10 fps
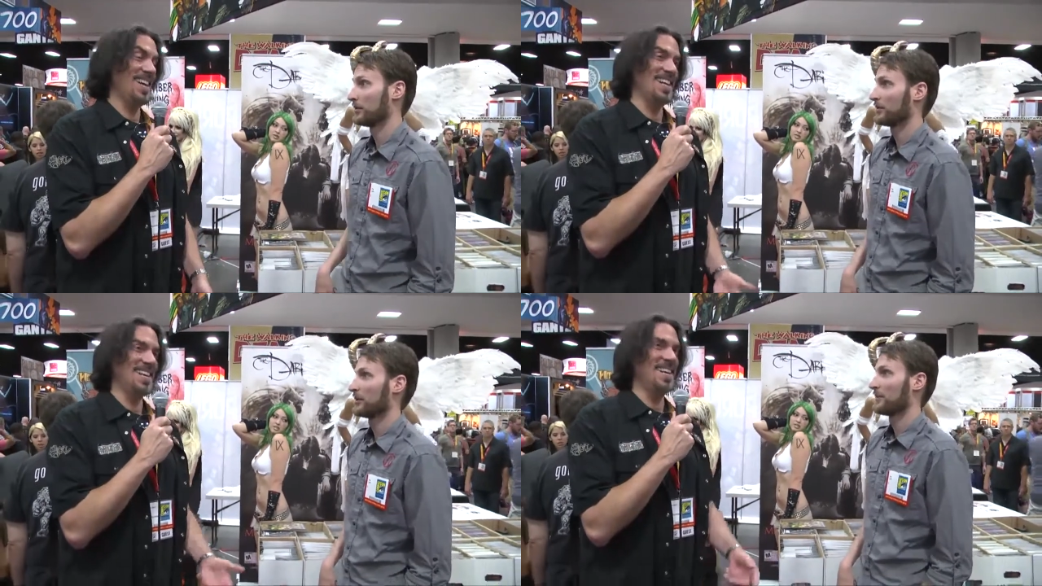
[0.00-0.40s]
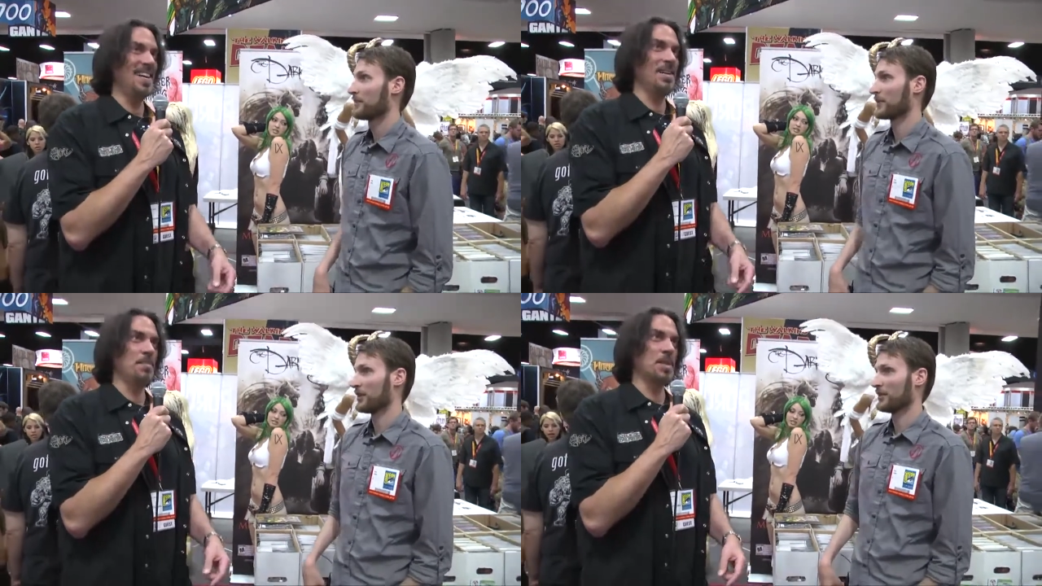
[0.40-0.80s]
Speaker 1: Yeah,
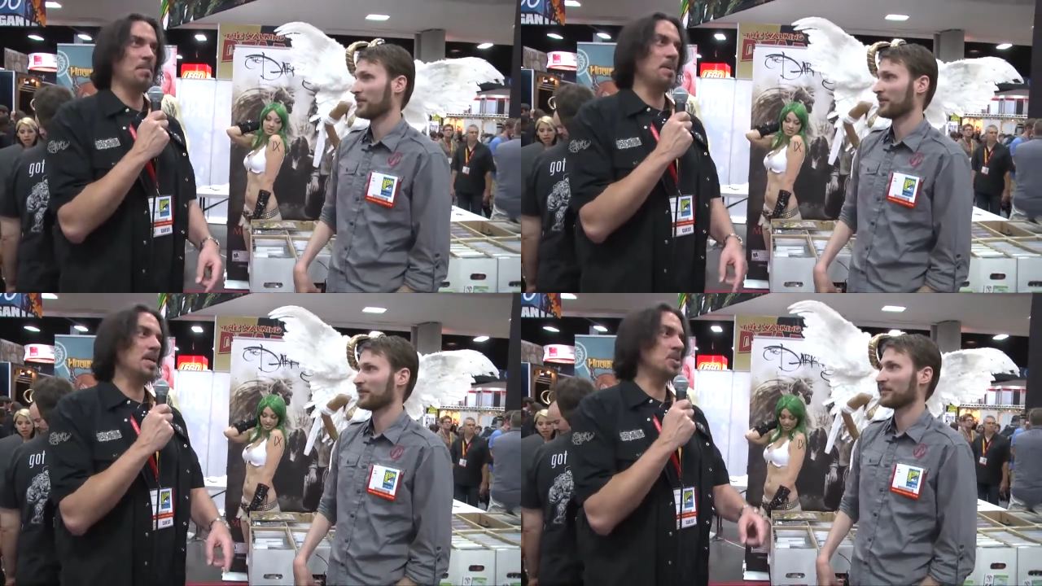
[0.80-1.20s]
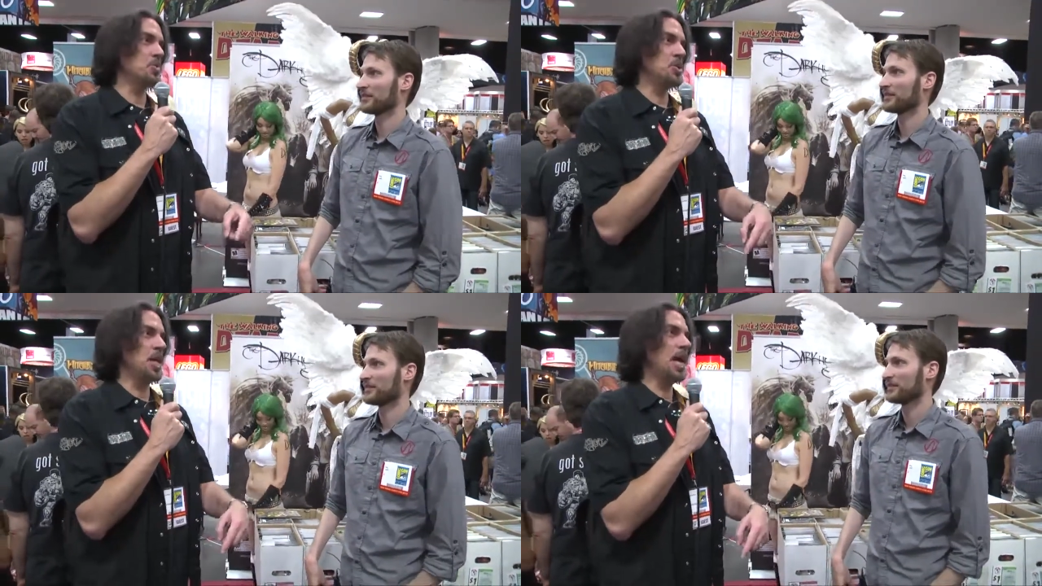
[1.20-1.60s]
and the big
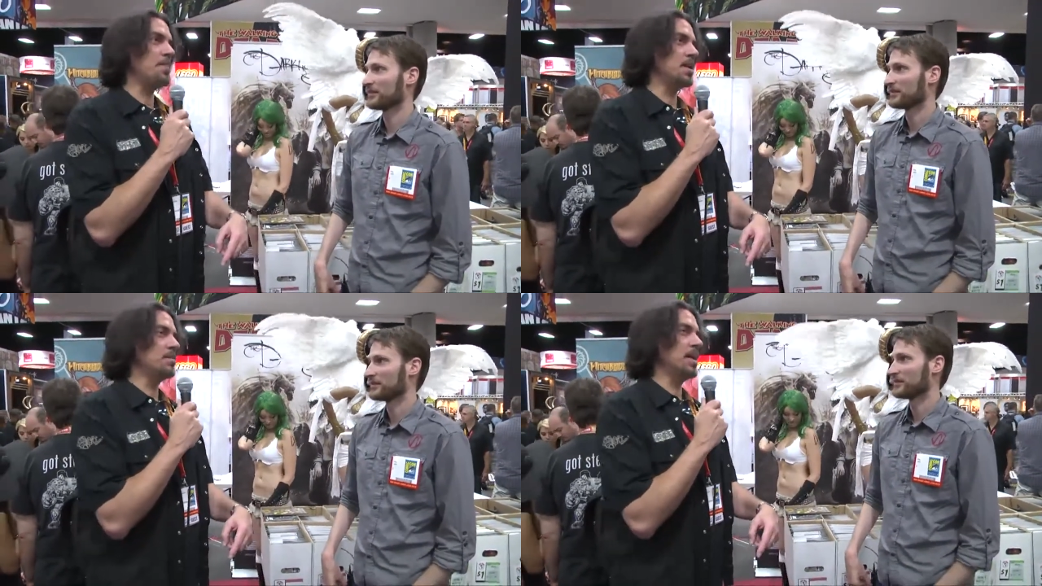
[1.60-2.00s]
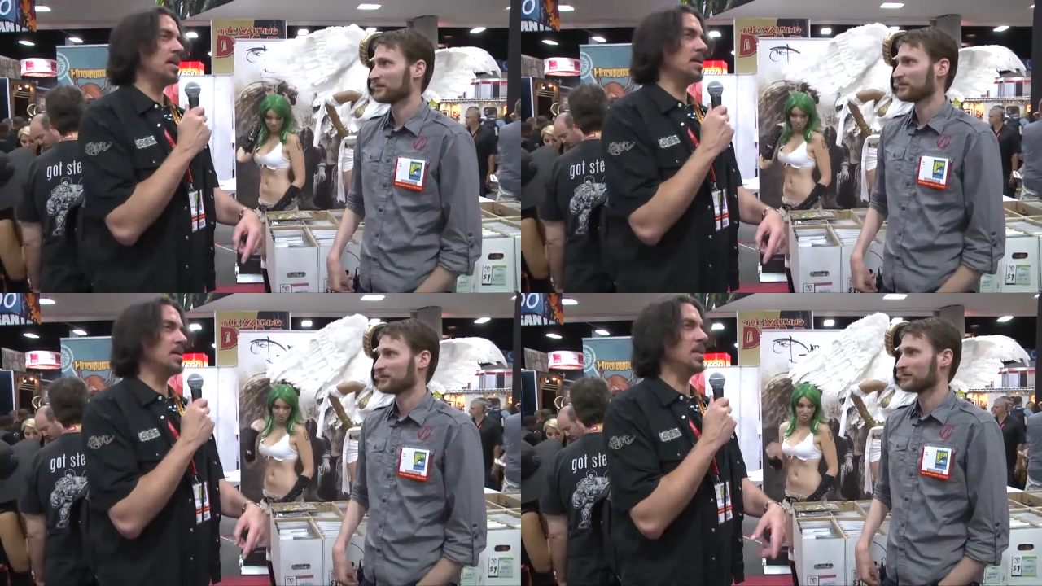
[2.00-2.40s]
switch happened
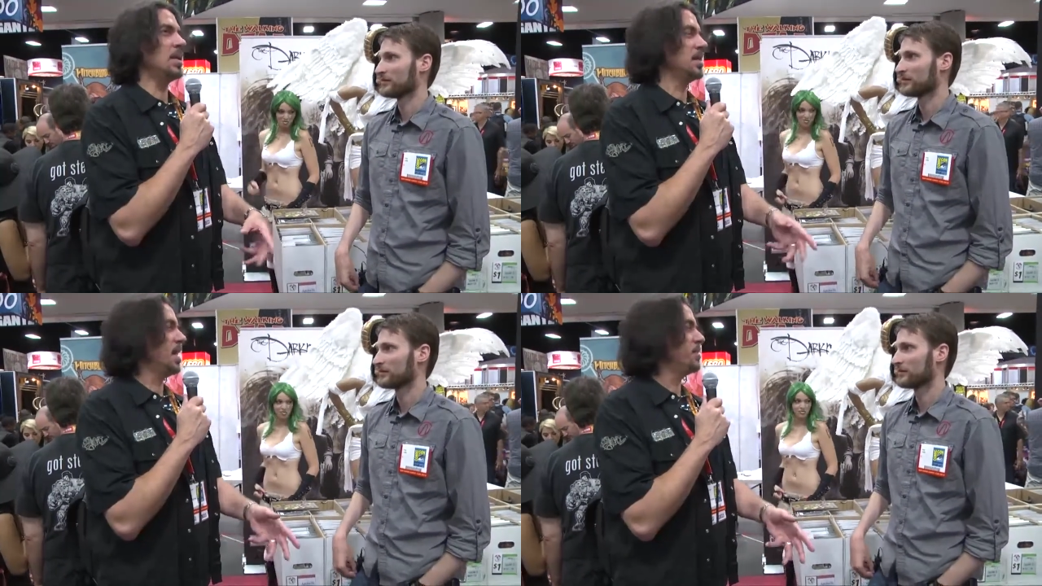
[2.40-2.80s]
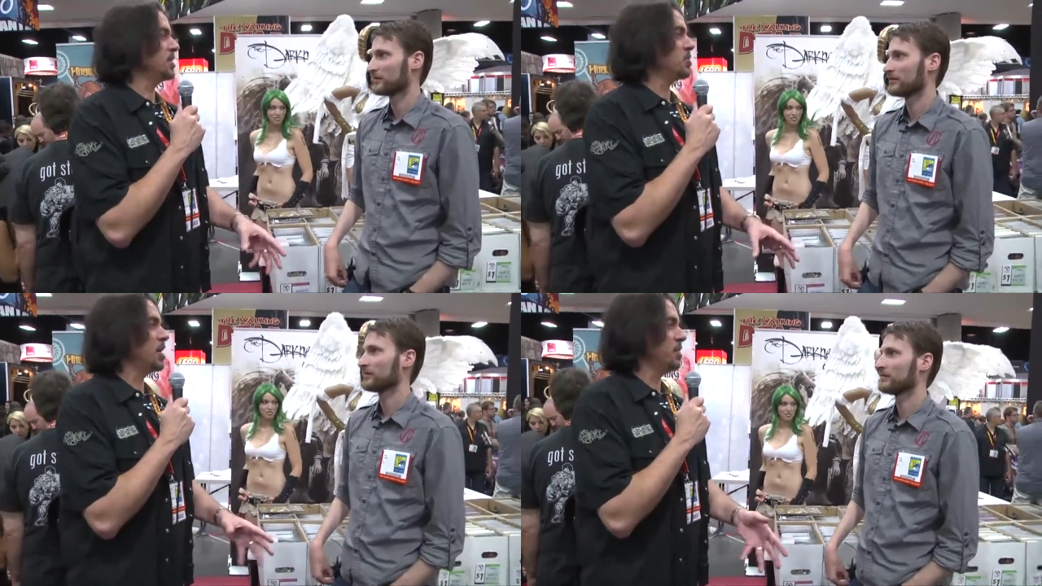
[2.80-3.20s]
about you know
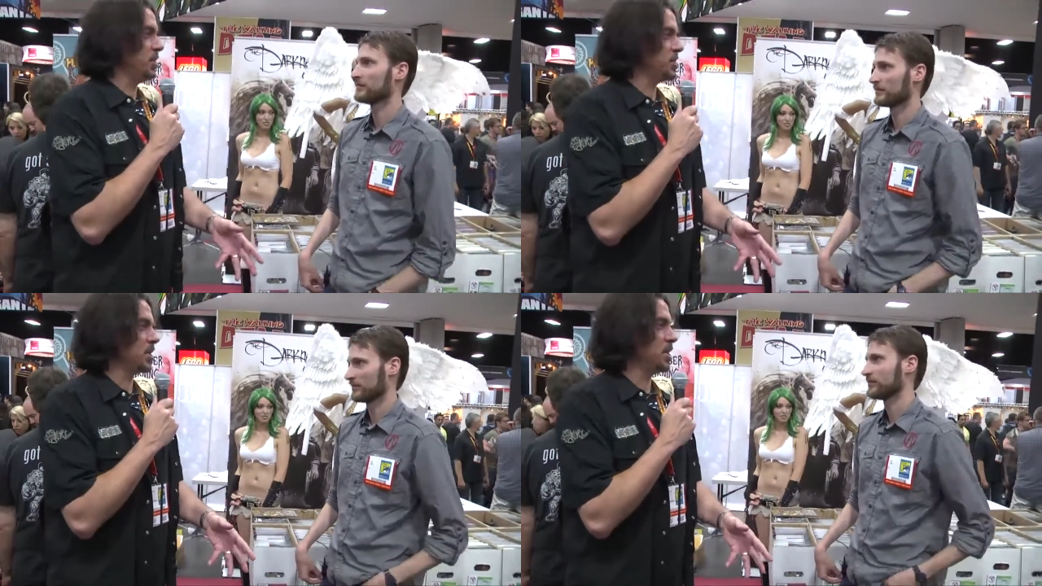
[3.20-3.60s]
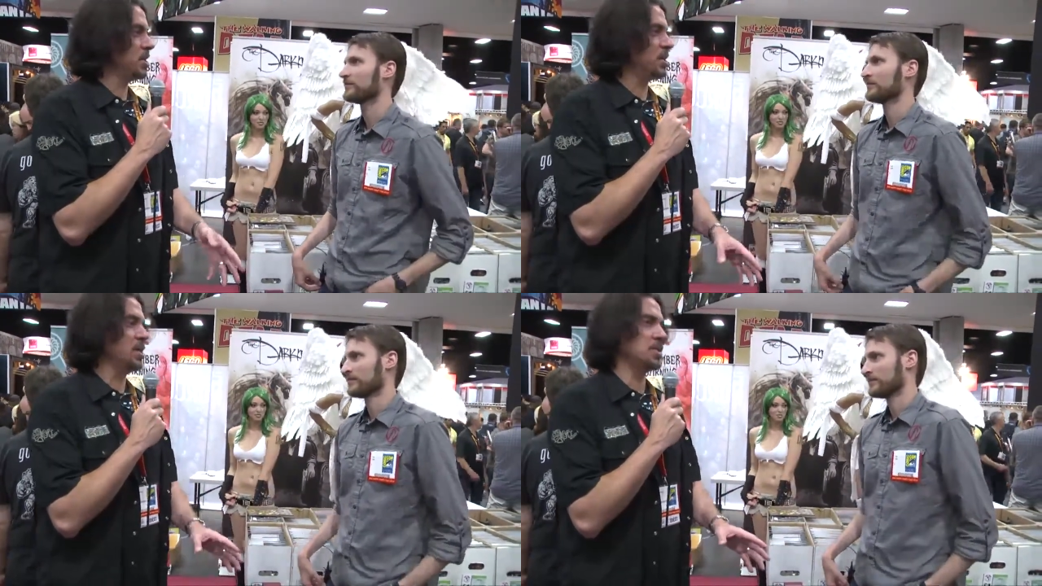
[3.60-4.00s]
11, 12 years
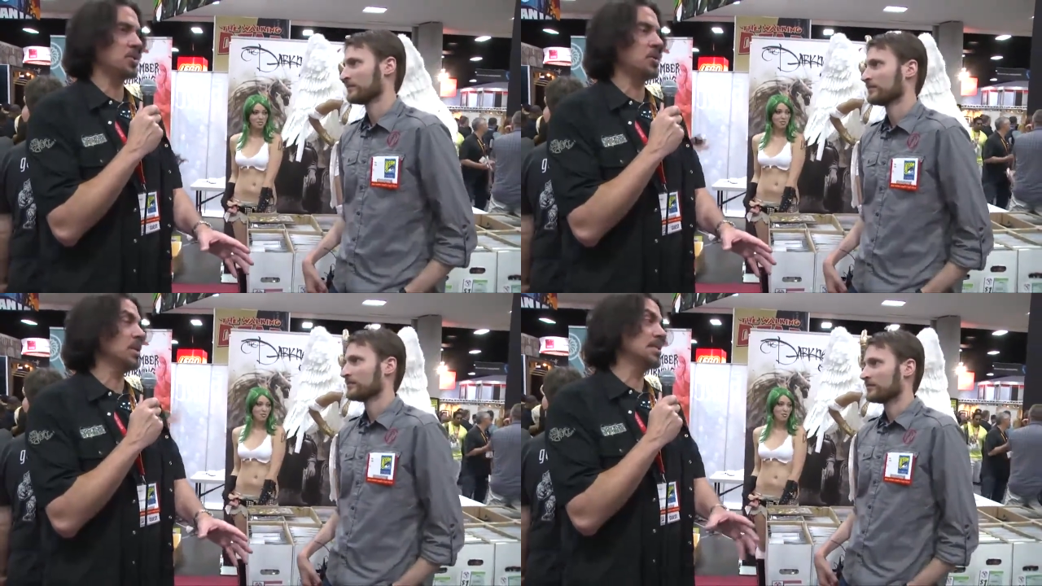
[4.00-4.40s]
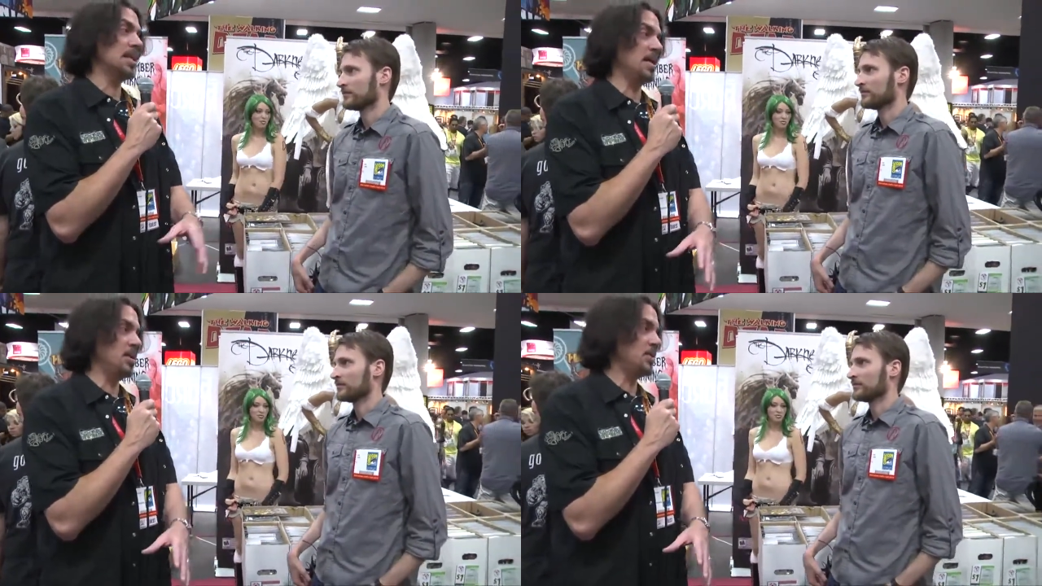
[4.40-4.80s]
ago, and certainly
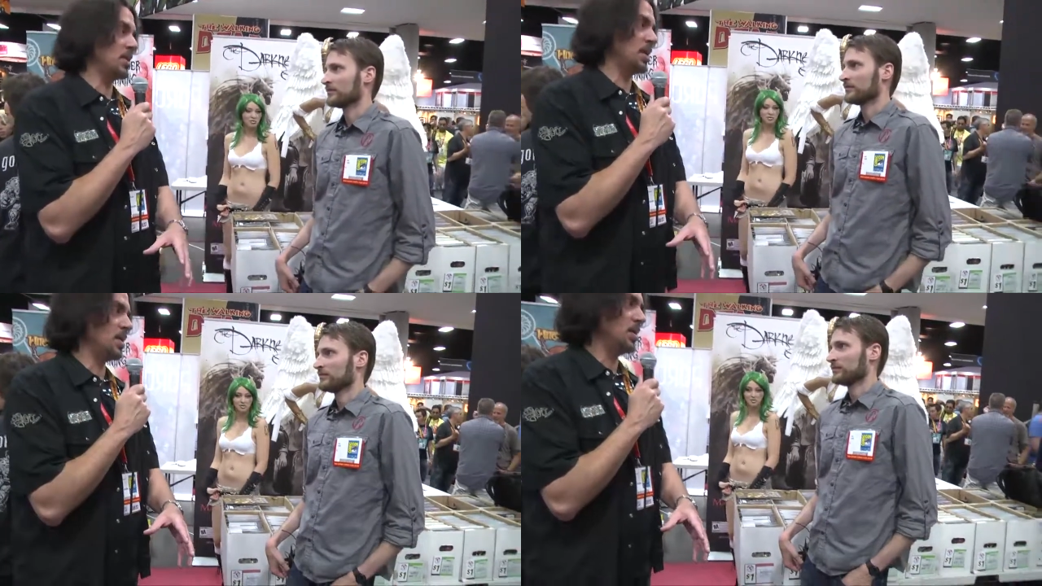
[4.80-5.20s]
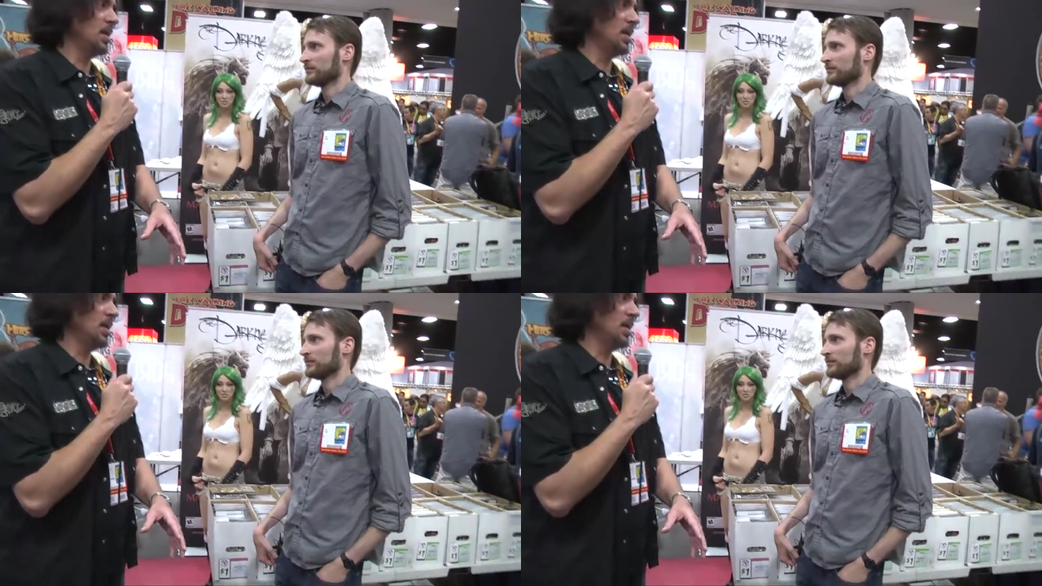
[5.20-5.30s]
10 years ago,